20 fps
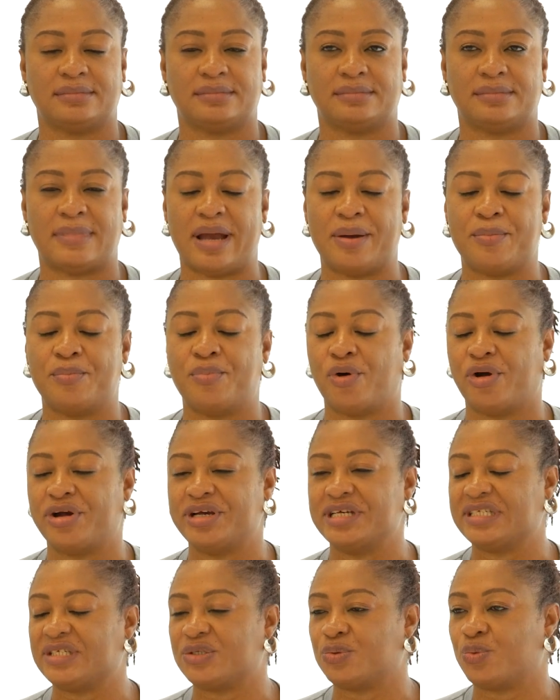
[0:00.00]
my
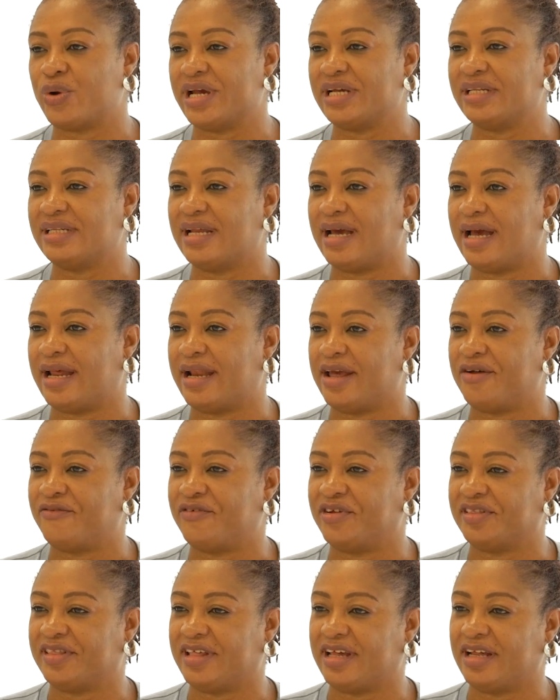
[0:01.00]
boys' weight and
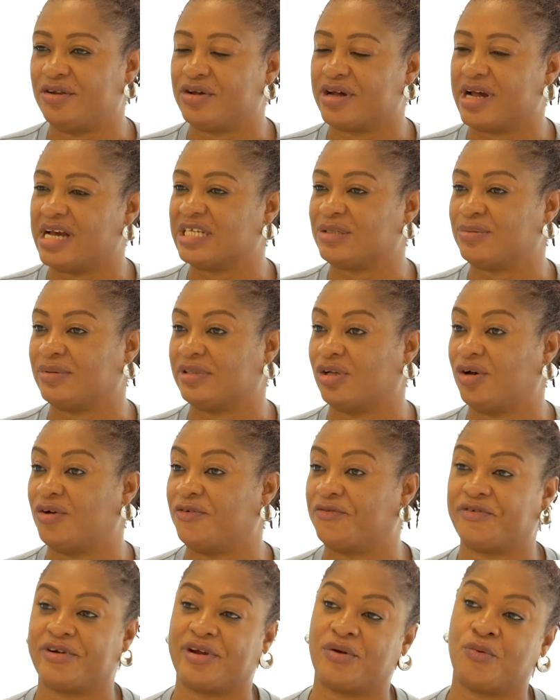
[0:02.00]
everything, you guys were
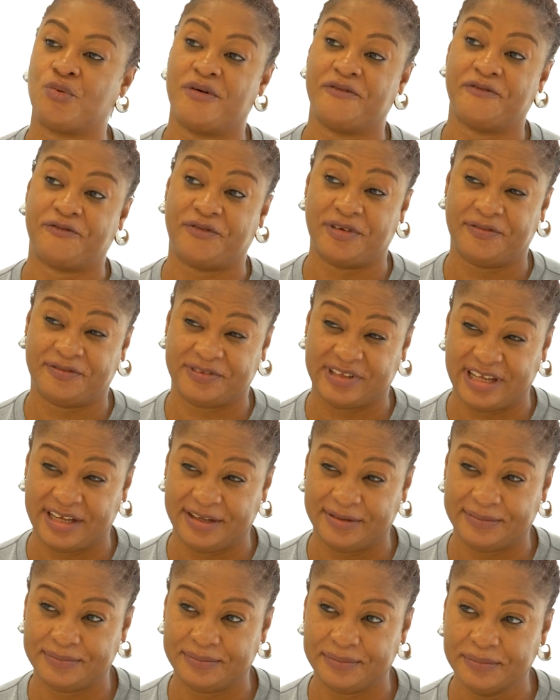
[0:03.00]
offering
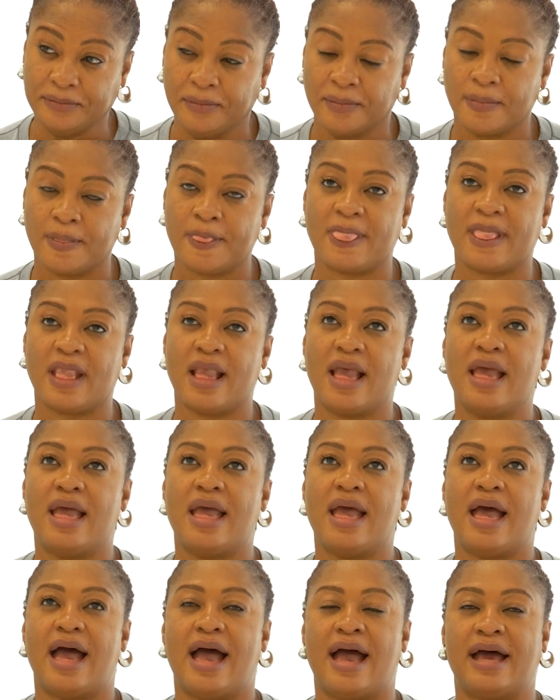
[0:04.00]
150,
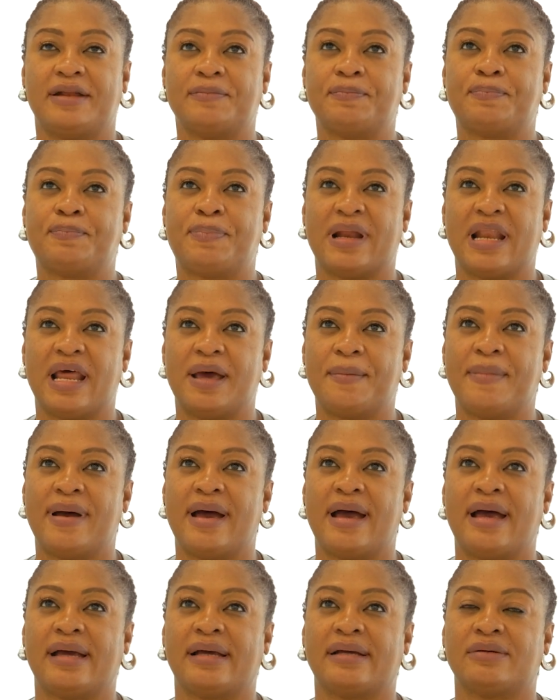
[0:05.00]
and
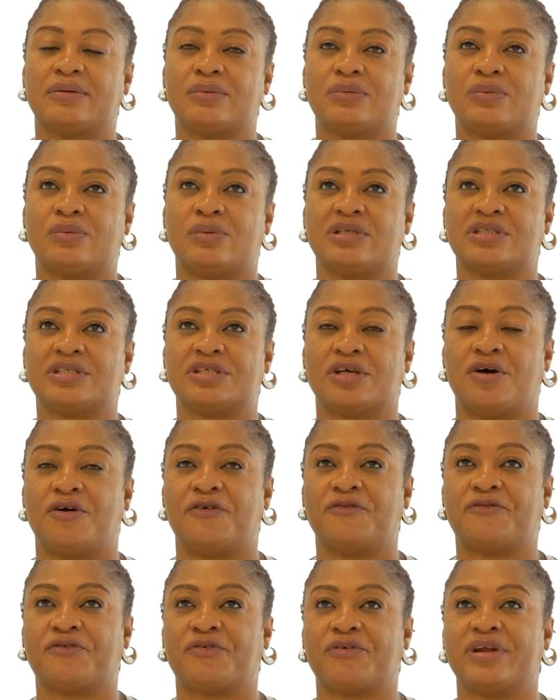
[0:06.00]
Panama was
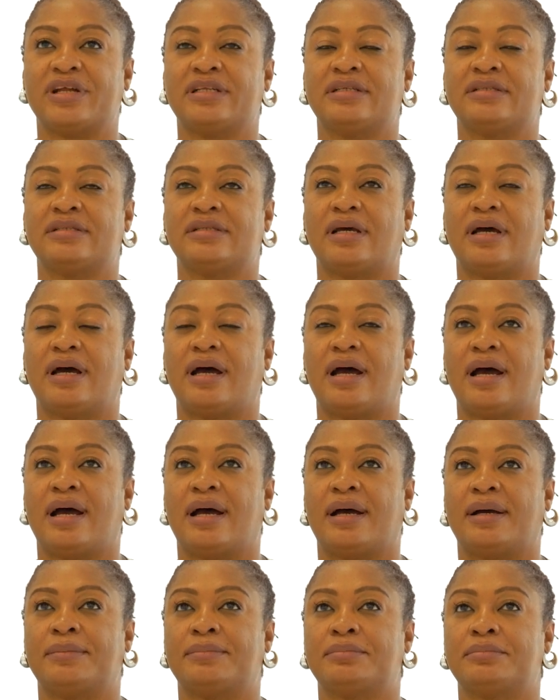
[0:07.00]
offering
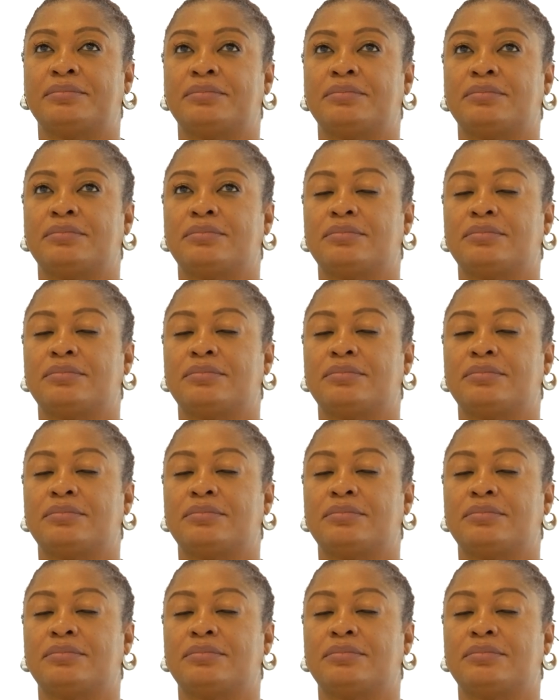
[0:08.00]
um,